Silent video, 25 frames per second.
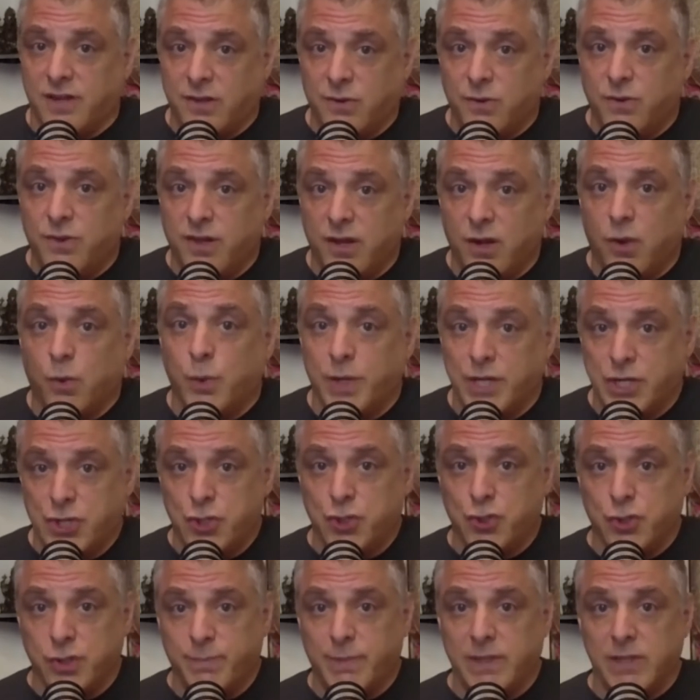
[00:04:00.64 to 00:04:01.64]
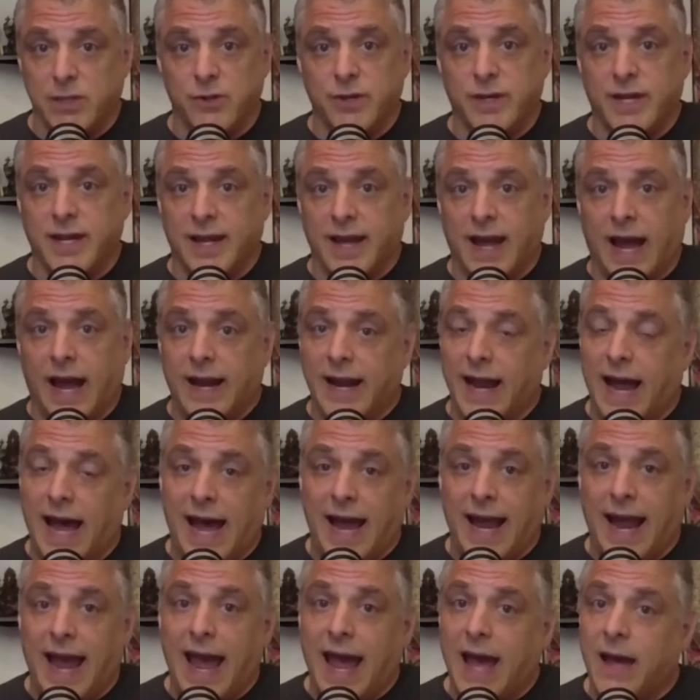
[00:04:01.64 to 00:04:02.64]
you think we should be looking at,
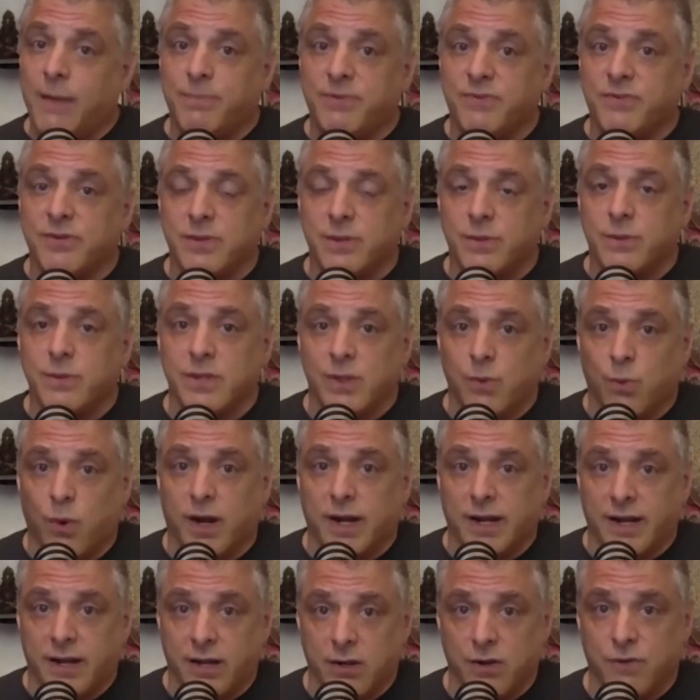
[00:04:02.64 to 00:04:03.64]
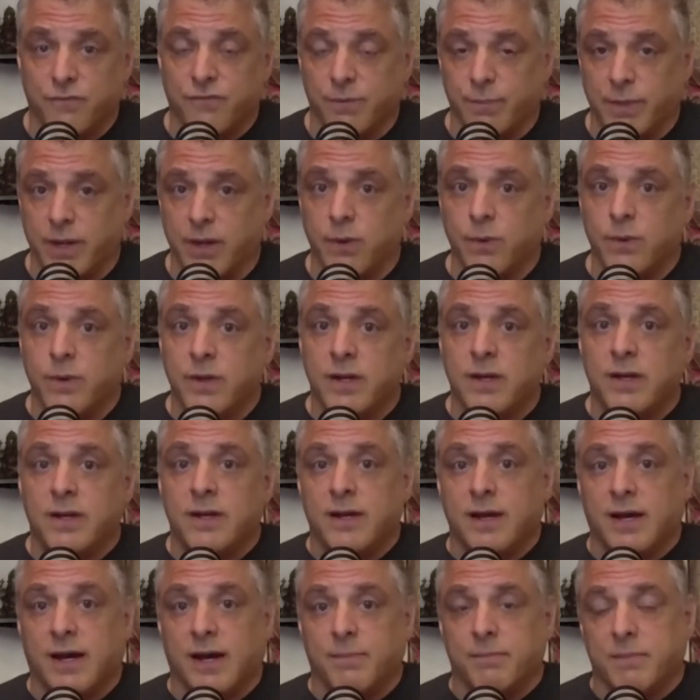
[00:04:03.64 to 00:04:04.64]
I absolutely want to hear from you.
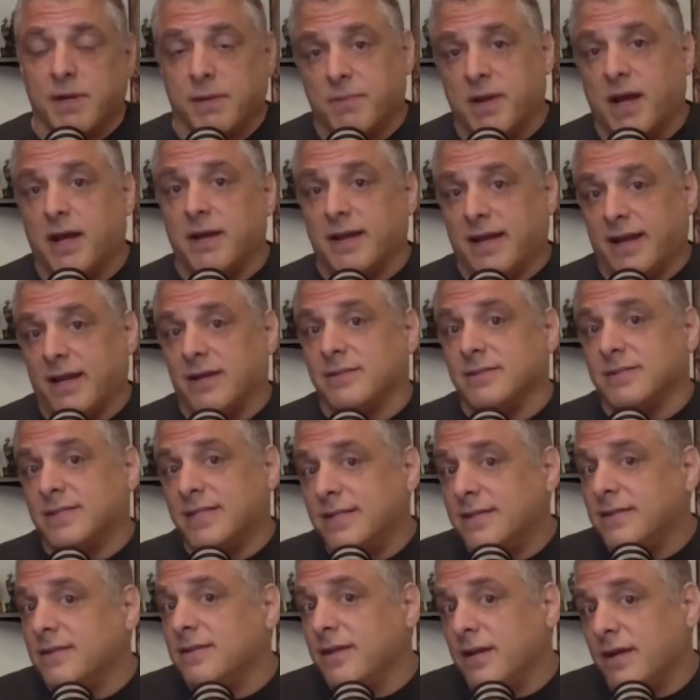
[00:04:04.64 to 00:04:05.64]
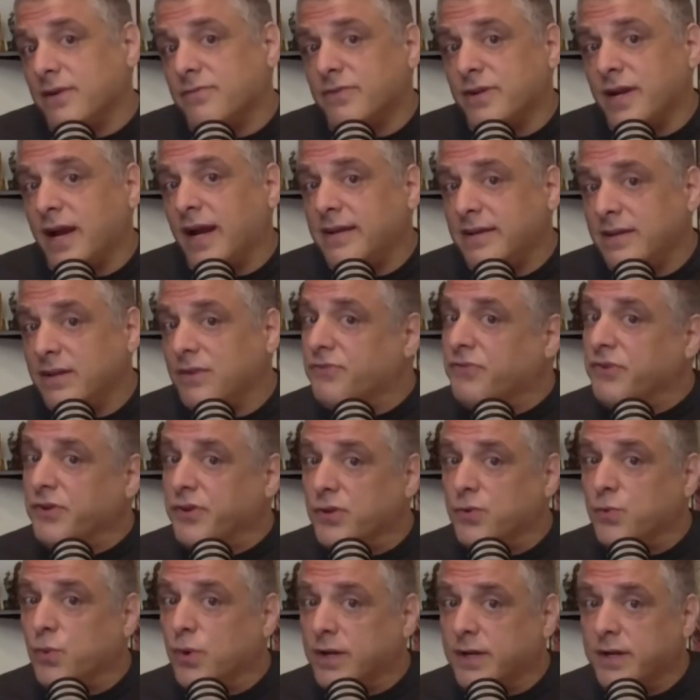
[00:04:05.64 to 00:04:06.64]
Um, I'm not guaranteeing every idea is a
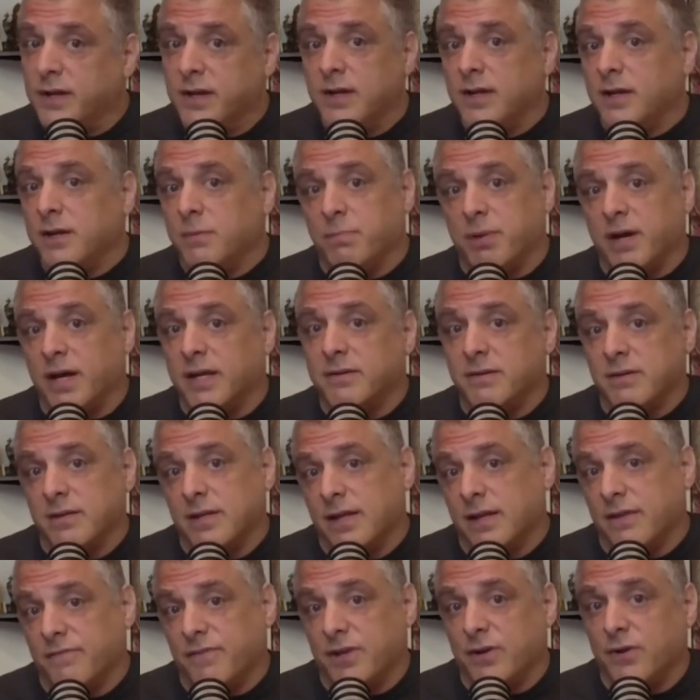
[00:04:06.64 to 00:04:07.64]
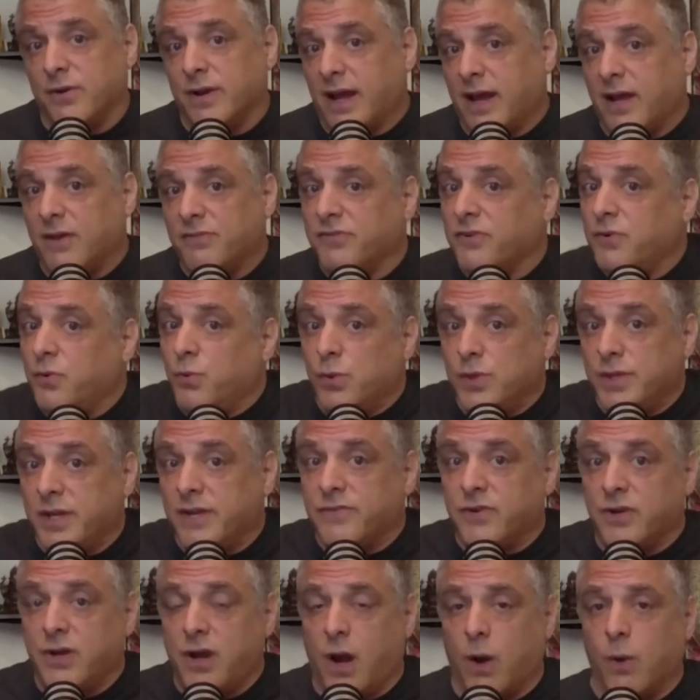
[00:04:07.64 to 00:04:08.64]
good one, but if you don't ask, we'll
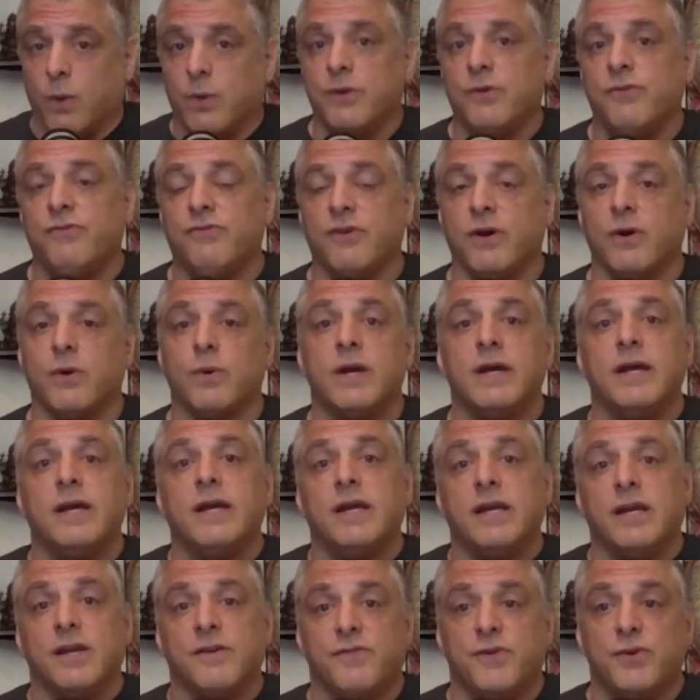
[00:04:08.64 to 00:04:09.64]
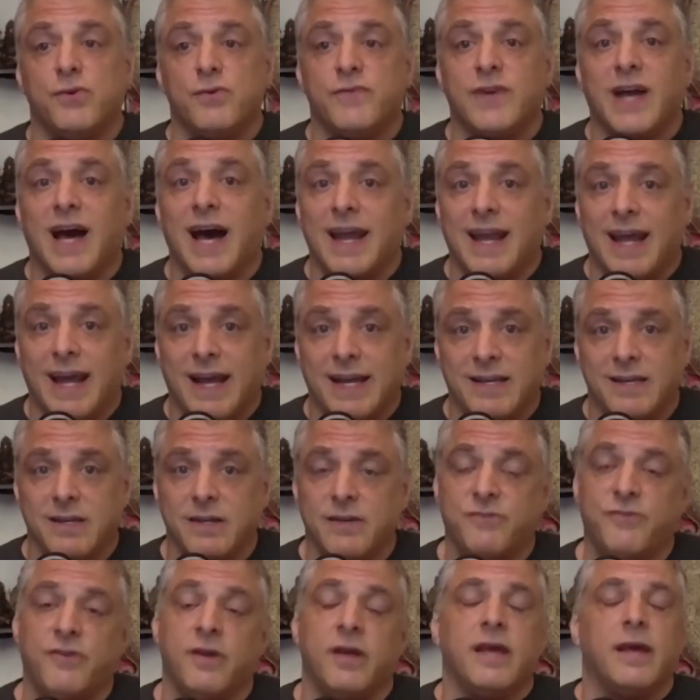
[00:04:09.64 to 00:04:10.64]
never know. So if you've got
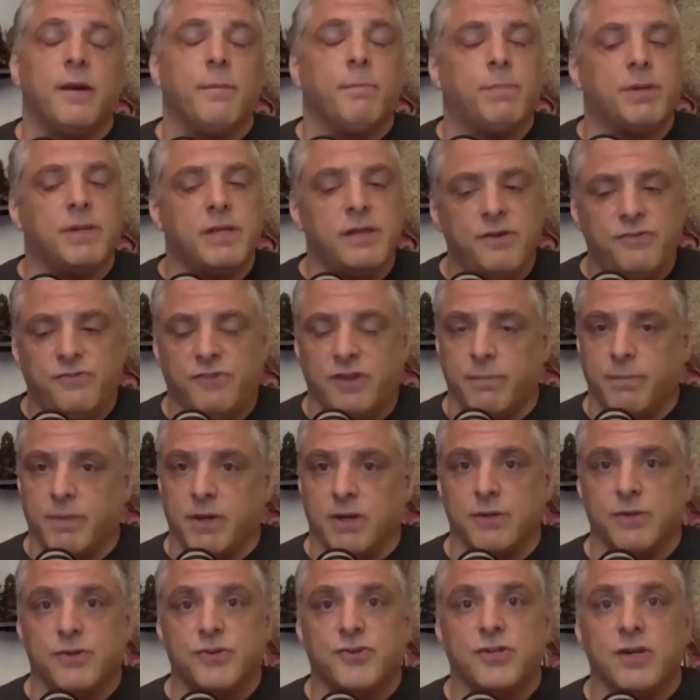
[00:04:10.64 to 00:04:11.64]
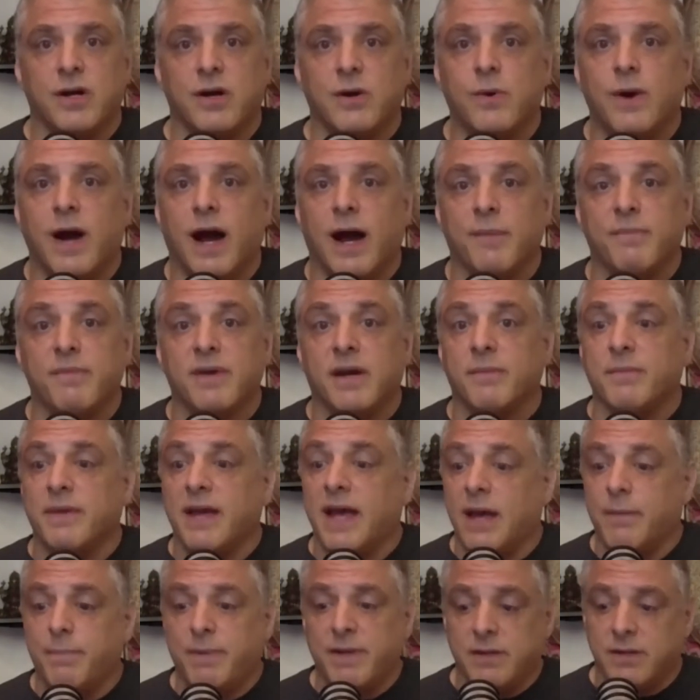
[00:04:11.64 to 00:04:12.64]
ideas, please email the show. I'm, I'm
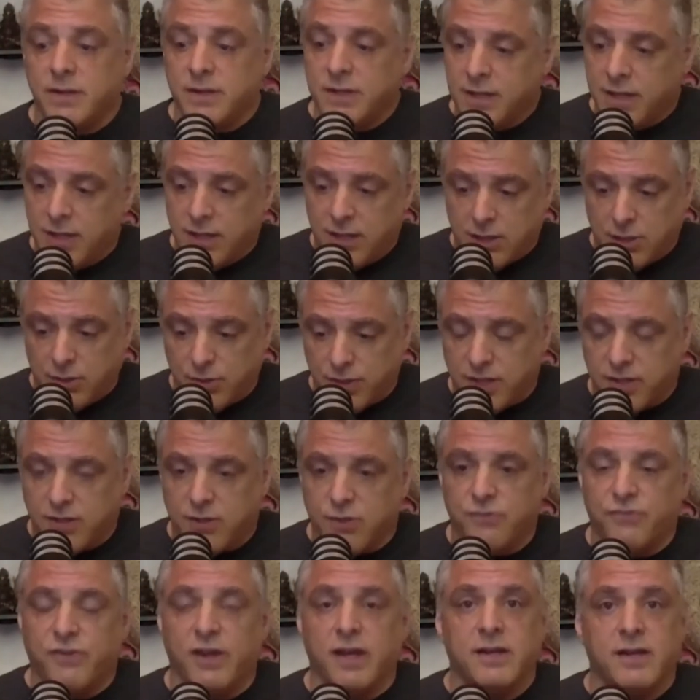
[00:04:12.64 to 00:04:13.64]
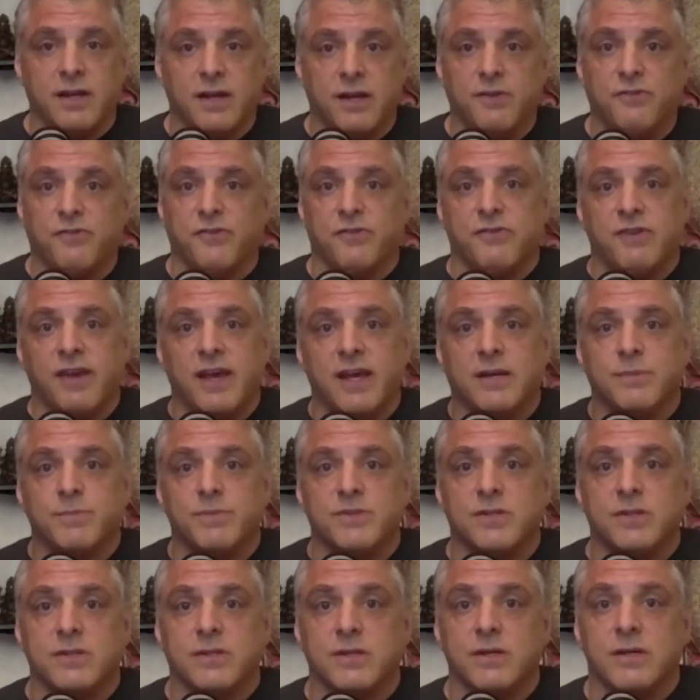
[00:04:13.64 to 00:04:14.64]
happy to look at those ideas and take them
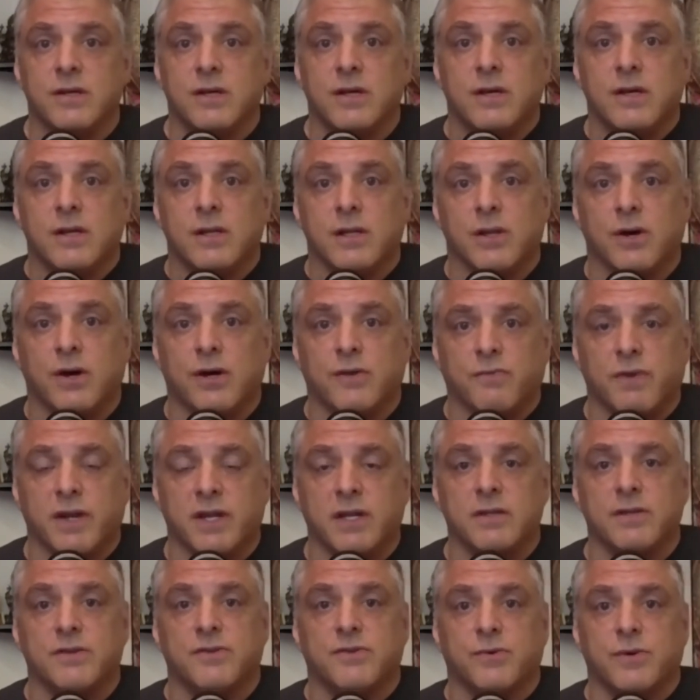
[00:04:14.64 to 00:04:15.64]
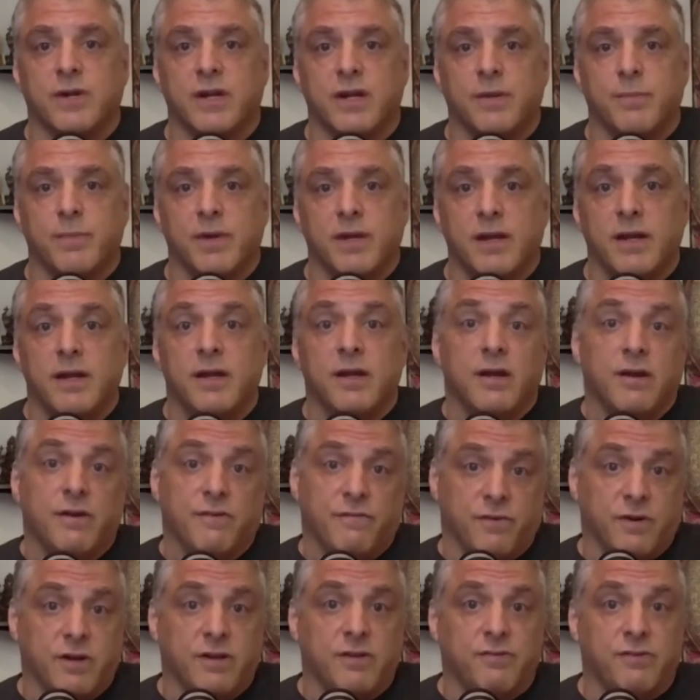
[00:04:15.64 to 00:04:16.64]
to the Law and Regulatory Committee
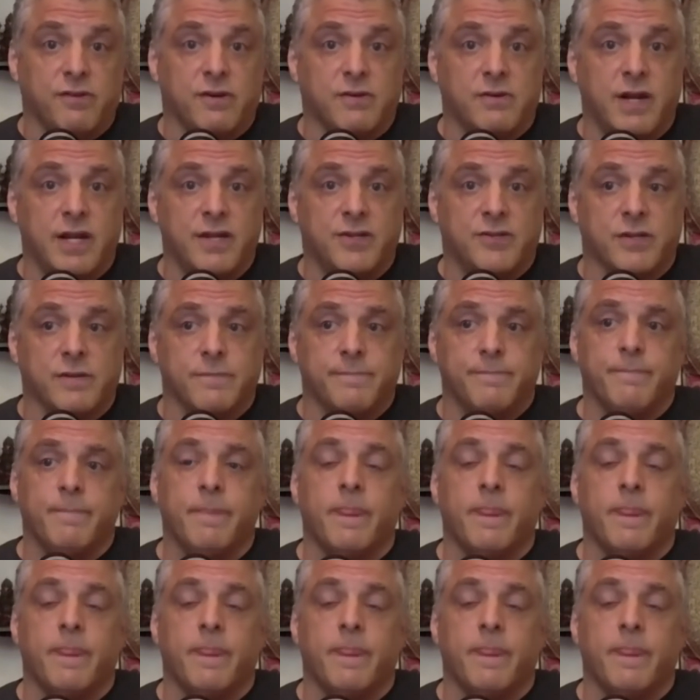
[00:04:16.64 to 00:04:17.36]
for consideration.